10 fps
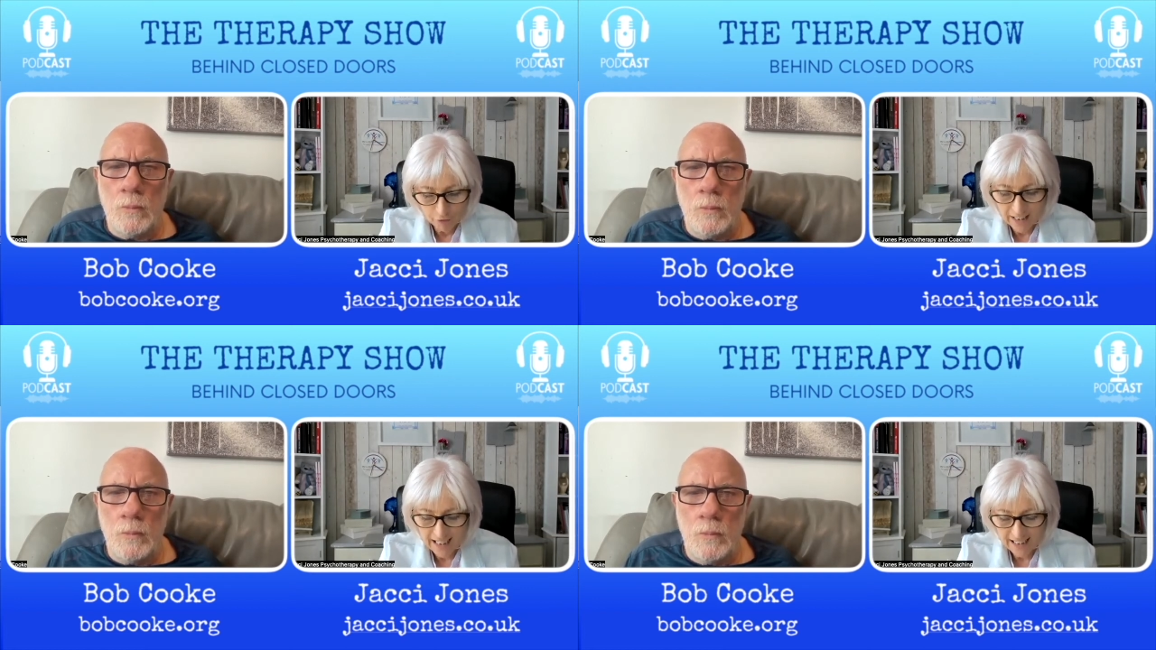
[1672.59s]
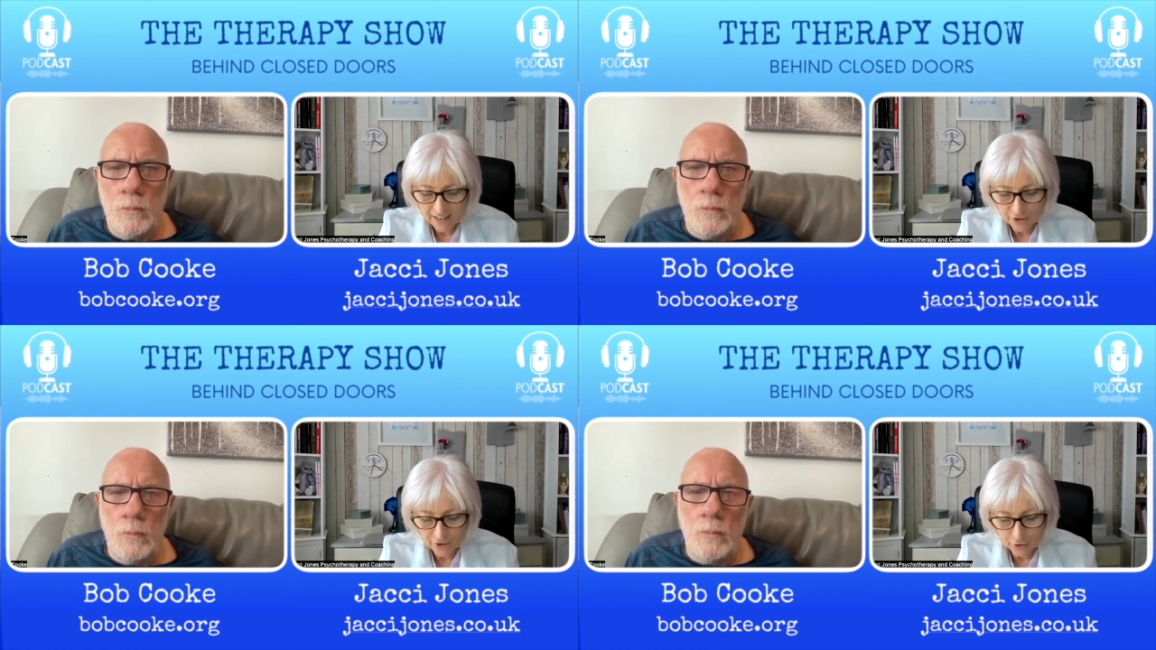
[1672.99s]

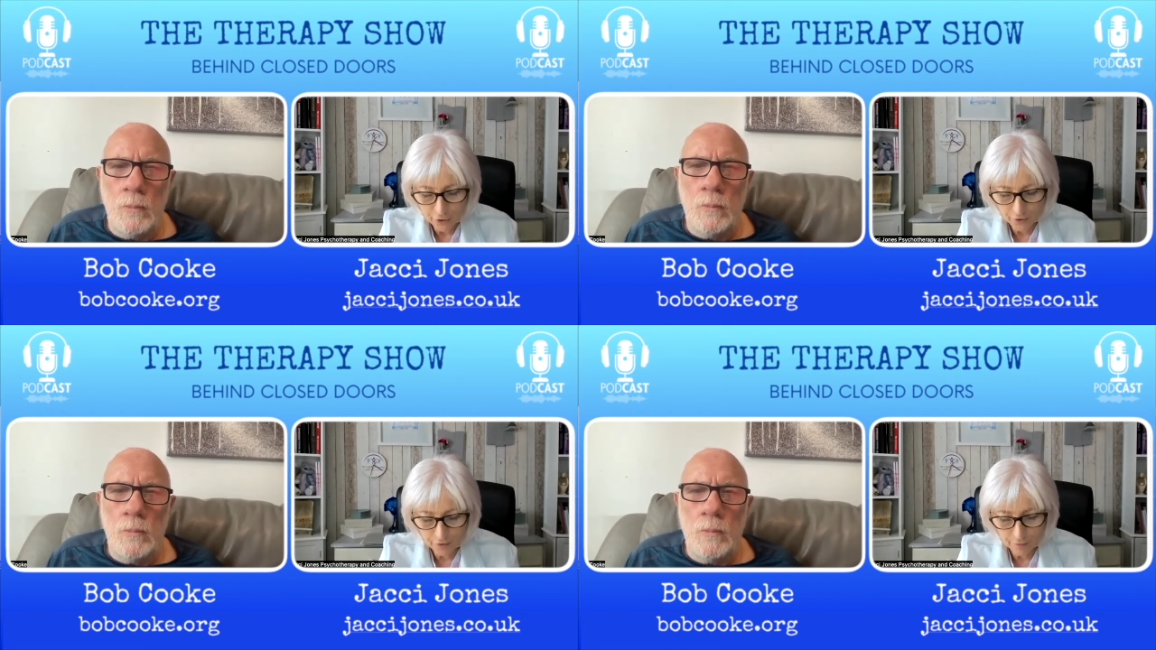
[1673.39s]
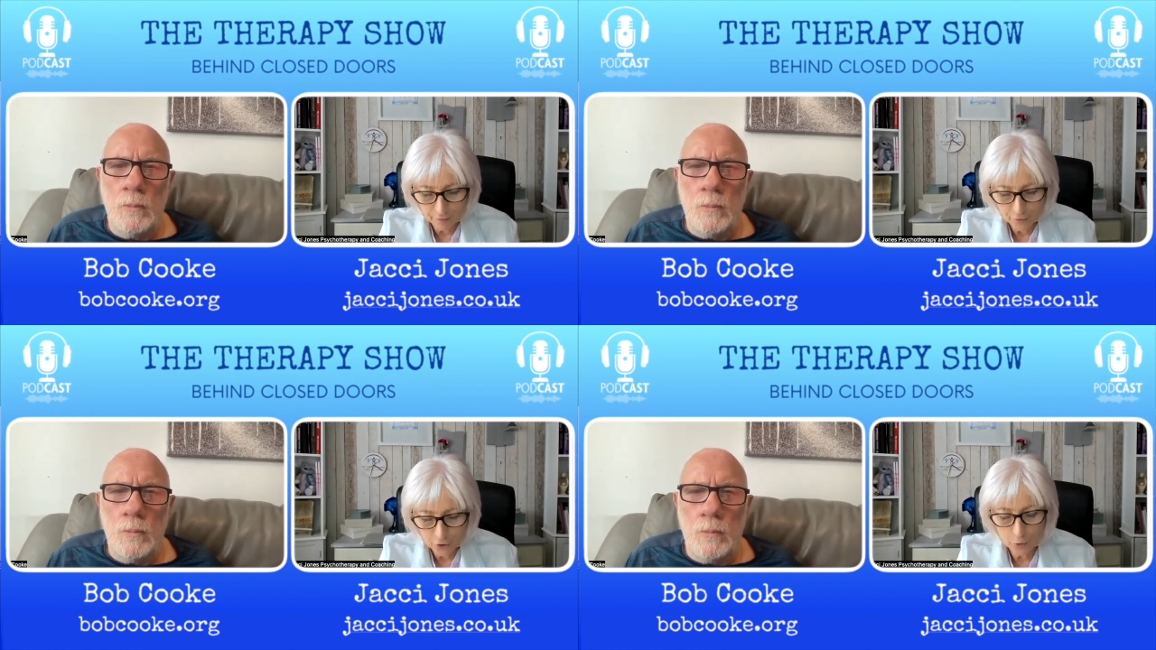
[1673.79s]
Speaker 1: things that
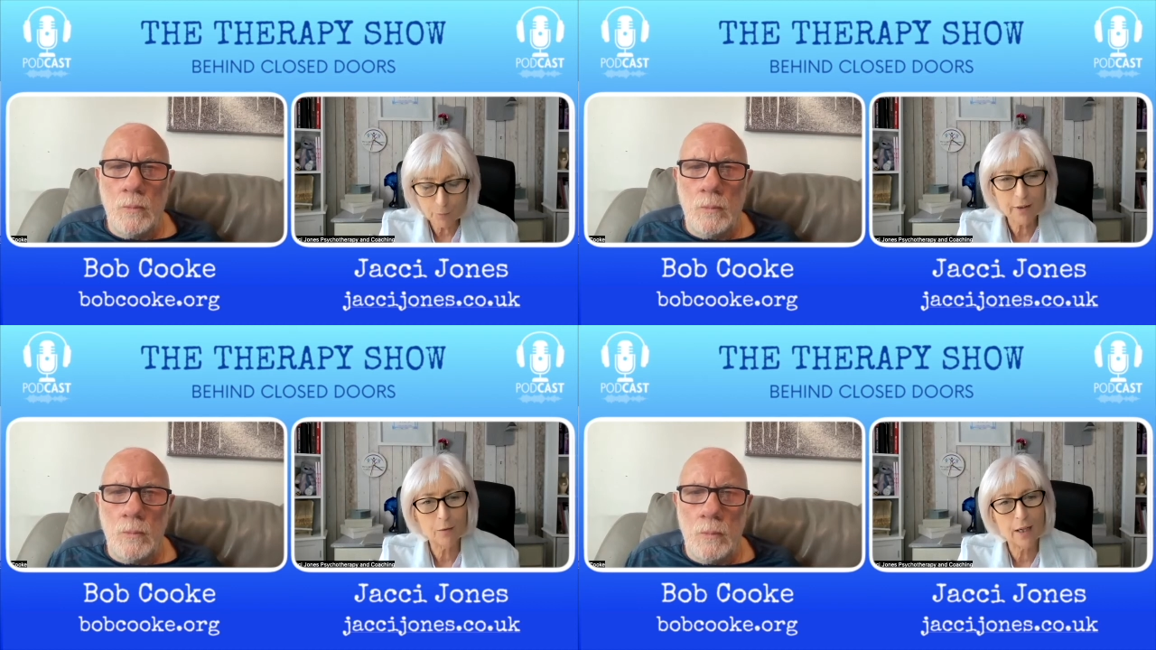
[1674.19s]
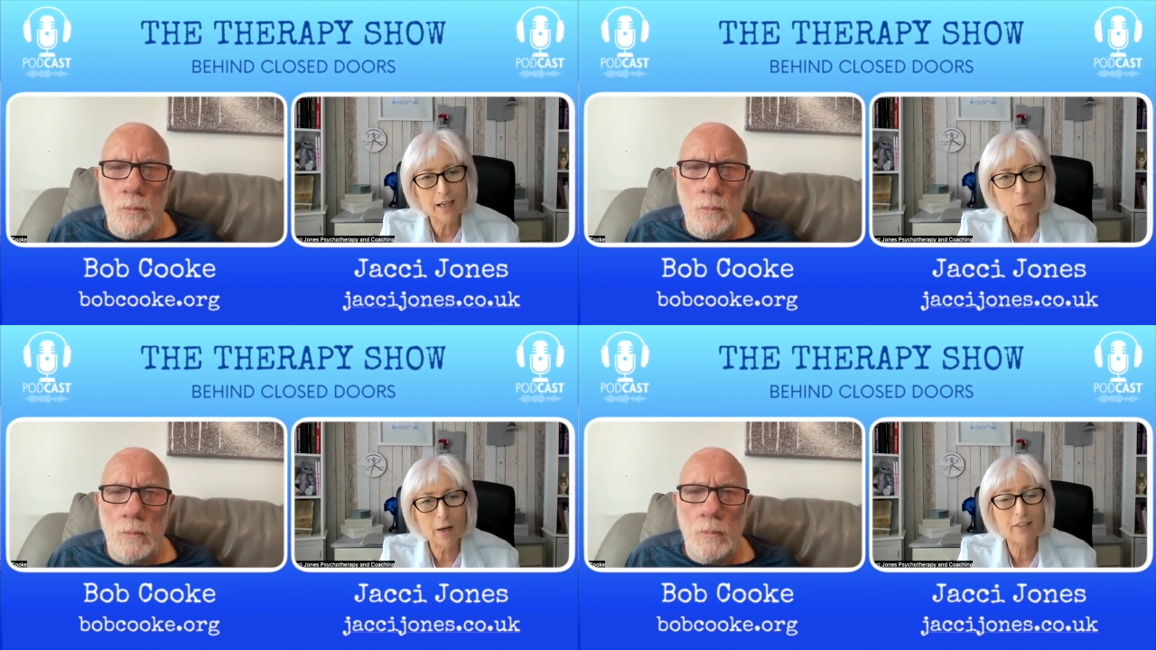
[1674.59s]
somebody
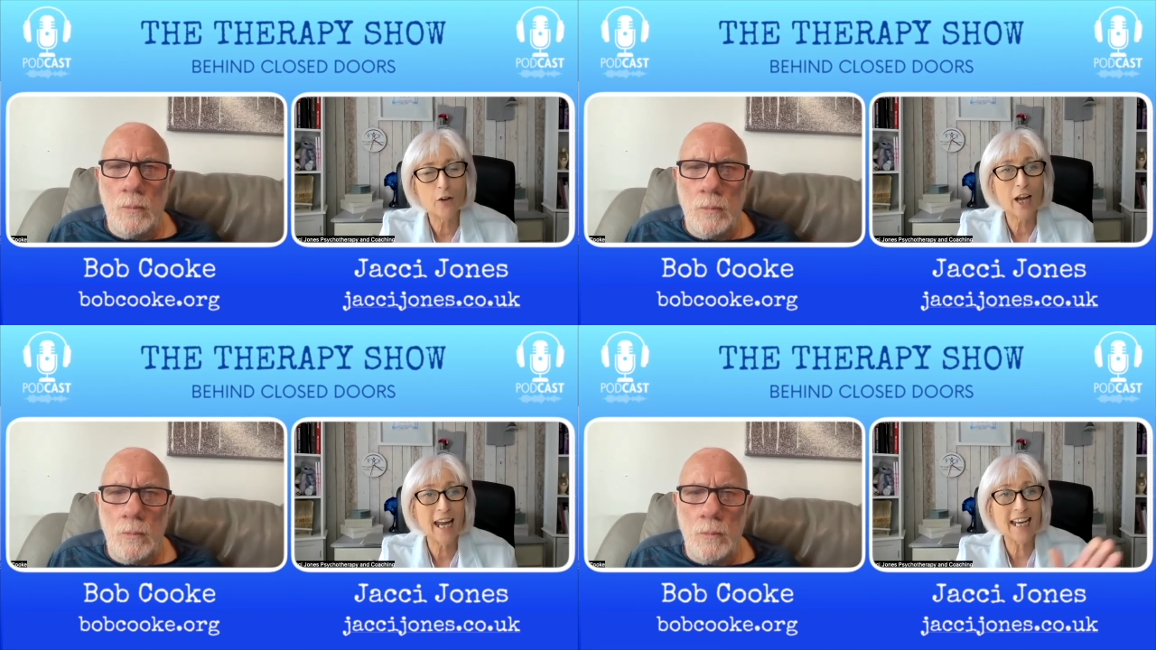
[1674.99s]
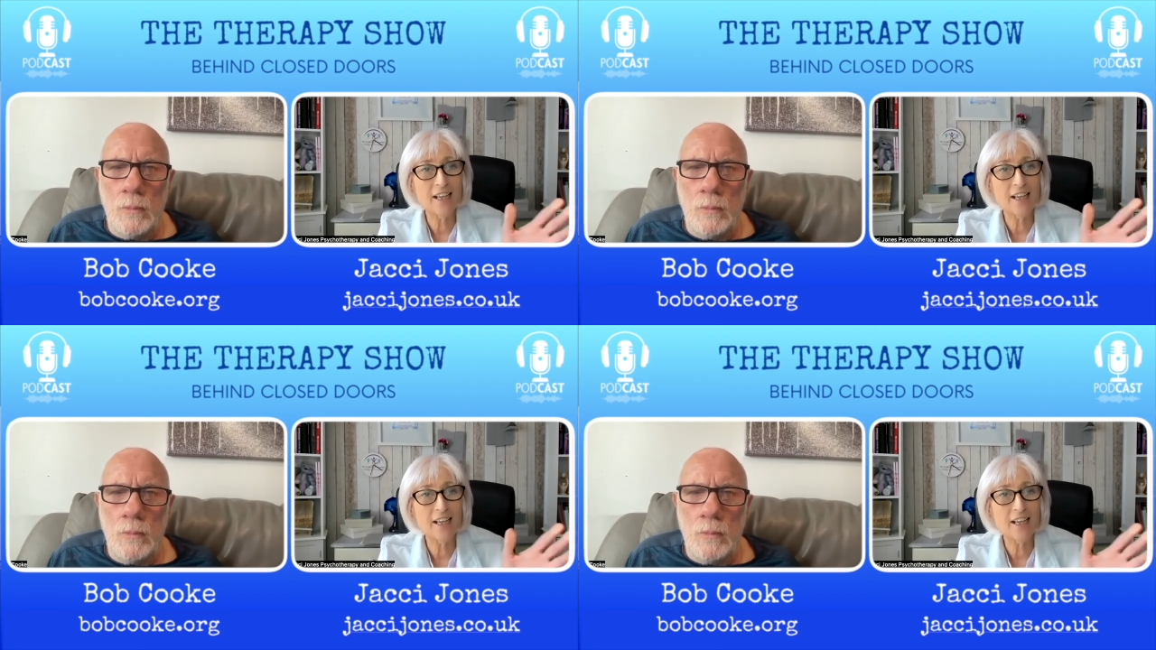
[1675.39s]
when they're in